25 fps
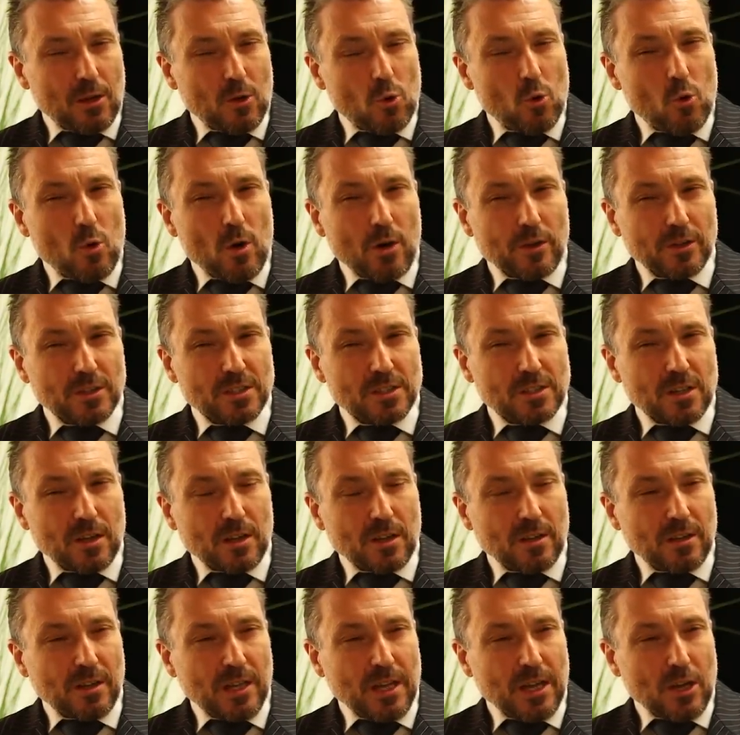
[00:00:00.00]
who
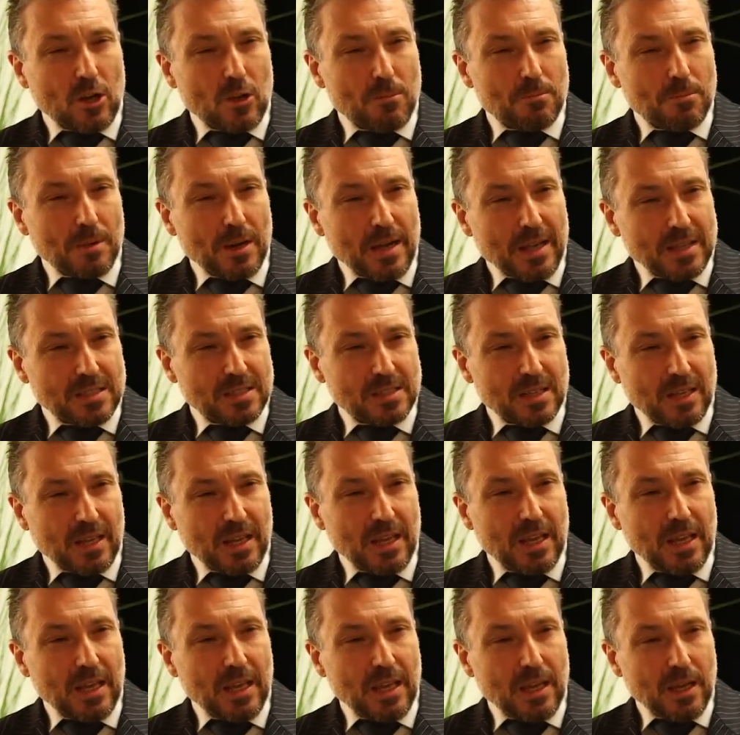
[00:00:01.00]
understand the
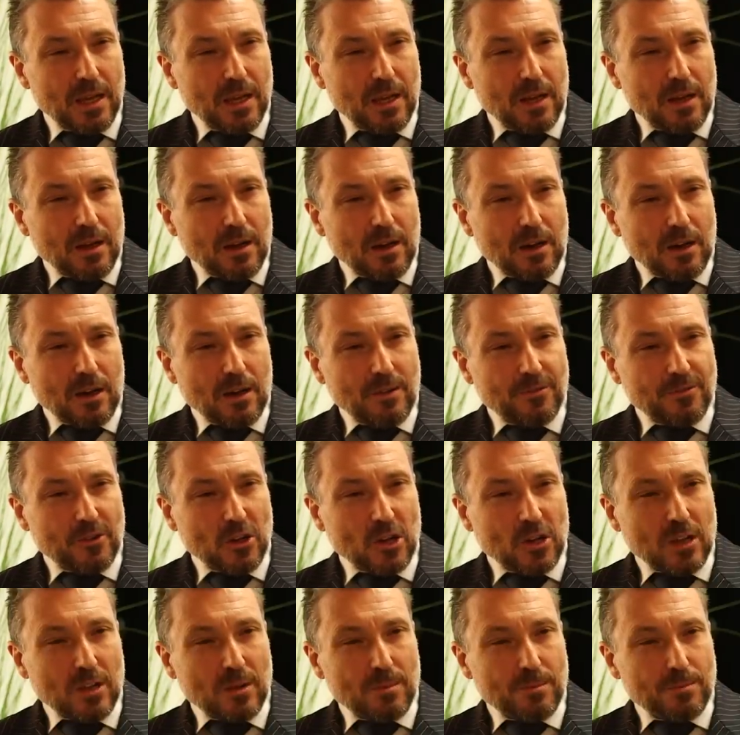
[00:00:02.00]
complexity of
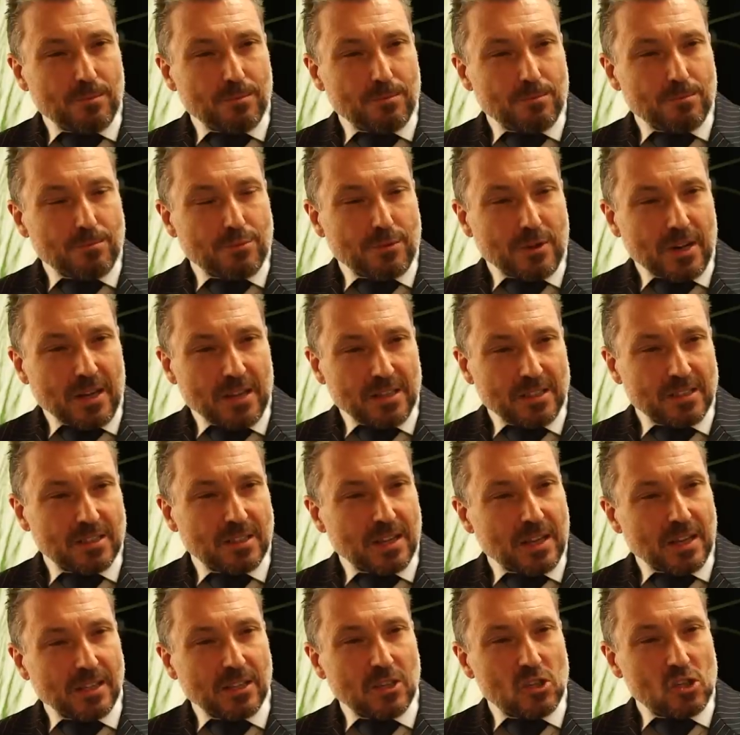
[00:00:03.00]
a brand
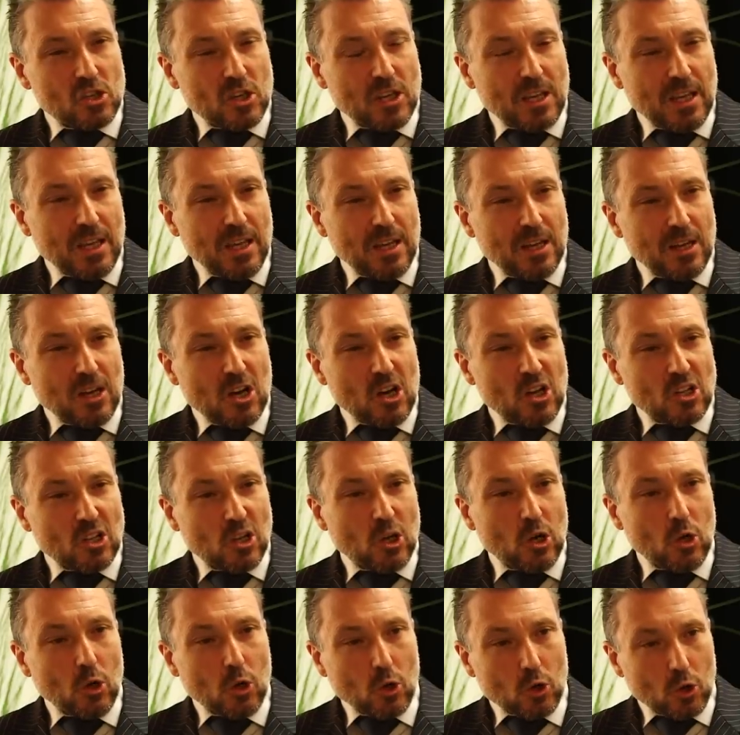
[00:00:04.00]
strategy
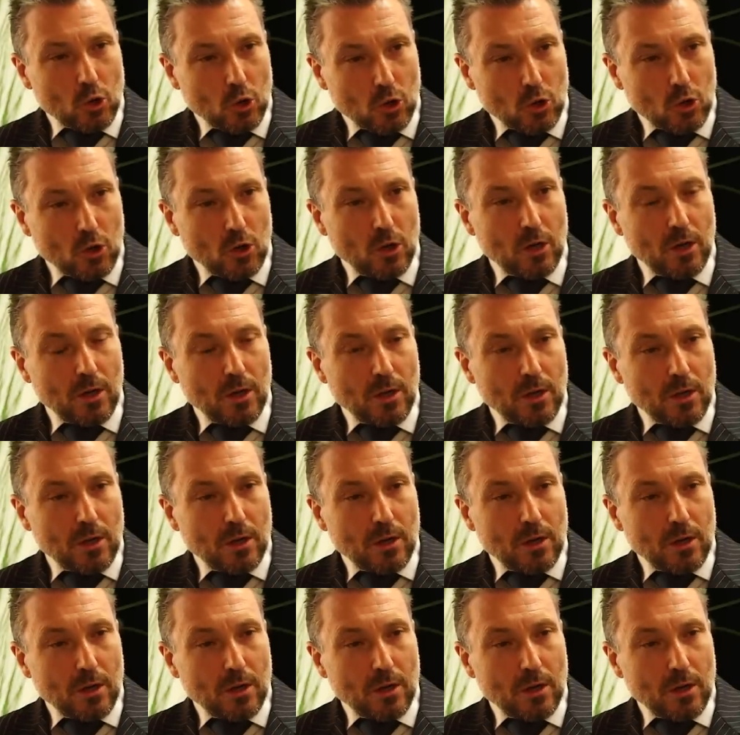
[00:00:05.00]
on local